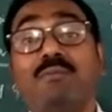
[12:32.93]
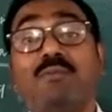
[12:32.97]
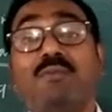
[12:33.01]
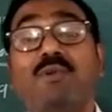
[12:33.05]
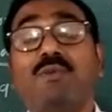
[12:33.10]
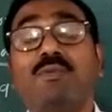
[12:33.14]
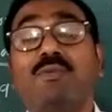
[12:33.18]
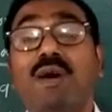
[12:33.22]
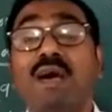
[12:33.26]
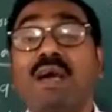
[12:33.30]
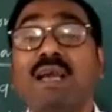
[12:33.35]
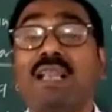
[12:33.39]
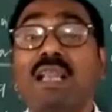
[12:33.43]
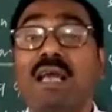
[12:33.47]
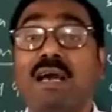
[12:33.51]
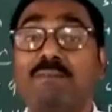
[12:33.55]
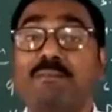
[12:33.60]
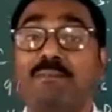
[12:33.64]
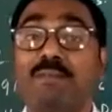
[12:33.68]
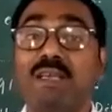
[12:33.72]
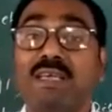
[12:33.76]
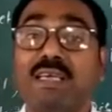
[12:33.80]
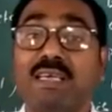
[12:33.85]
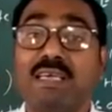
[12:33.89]
mobile
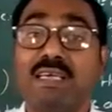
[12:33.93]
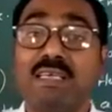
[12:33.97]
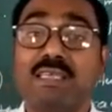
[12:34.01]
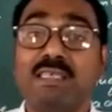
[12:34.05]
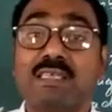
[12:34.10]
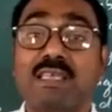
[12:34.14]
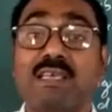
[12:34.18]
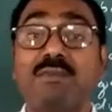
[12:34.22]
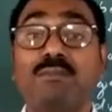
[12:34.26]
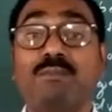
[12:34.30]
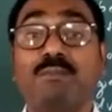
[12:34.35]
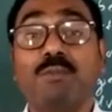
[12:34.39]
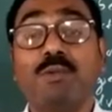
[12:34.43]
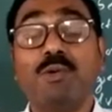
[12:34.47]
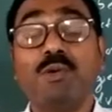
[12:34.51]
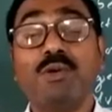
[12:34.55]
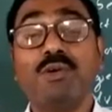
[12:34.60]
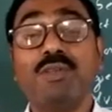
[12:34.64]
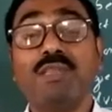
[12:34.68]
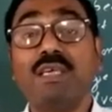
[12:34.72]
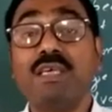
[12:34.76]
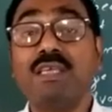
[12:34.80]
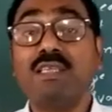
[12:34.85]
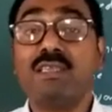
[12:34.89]
application
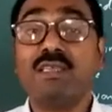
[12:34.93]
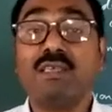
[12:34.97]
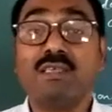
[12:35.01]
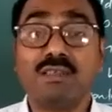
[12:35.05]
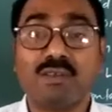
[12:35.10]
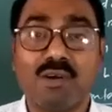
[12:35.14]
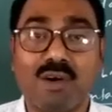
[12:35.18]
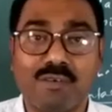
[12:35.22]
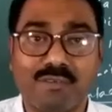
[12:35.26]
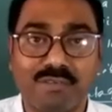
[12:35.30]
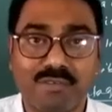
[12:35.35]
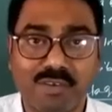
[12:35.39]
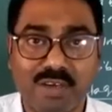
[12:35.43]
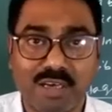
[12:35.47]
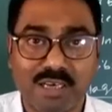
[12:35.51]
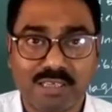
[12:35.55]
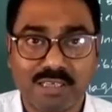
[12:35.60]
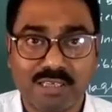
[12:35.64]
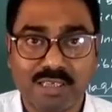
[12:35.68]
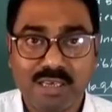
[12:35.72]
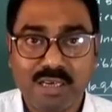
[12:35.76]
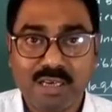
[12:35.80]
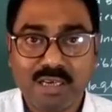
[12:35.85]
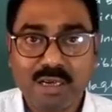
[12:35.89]
more than the softwares.